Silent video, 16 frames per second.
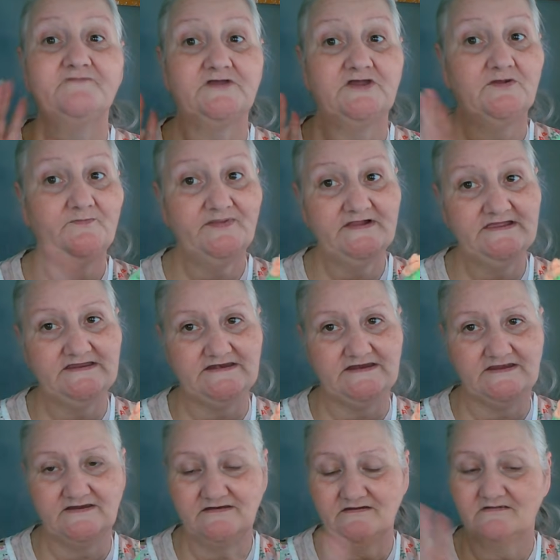
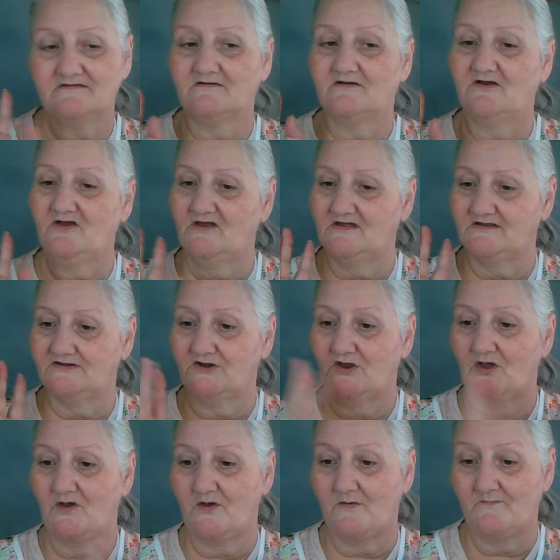completed on
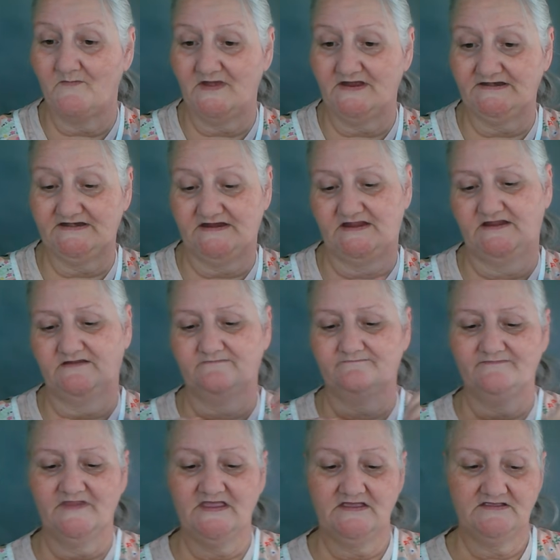Monday.
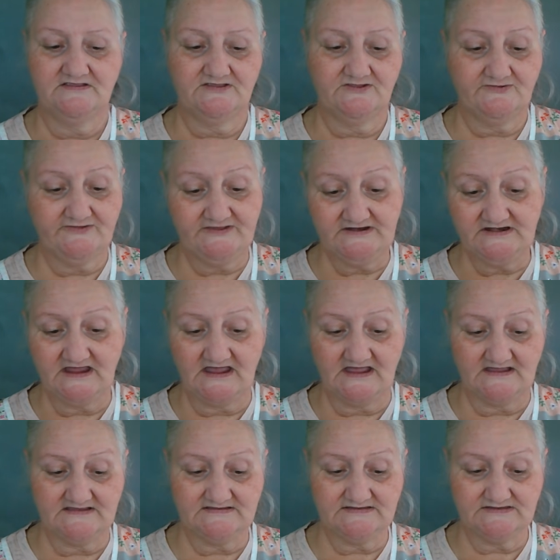So then
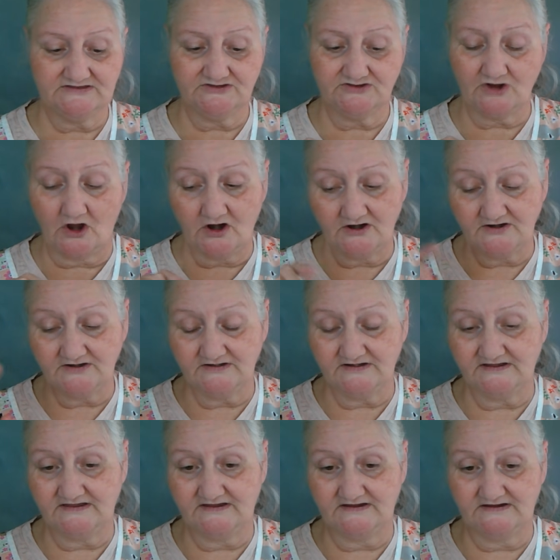I
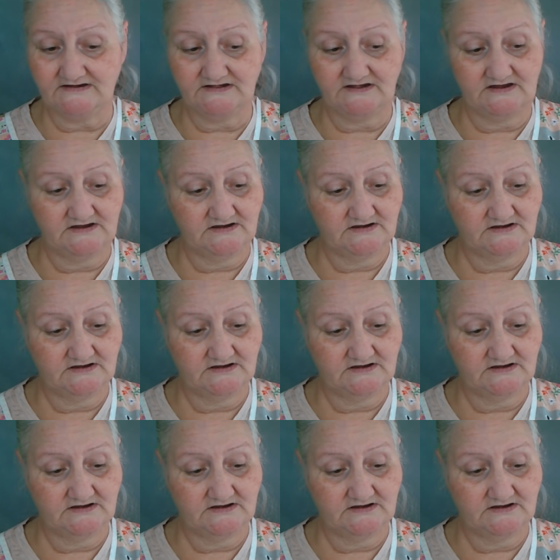started,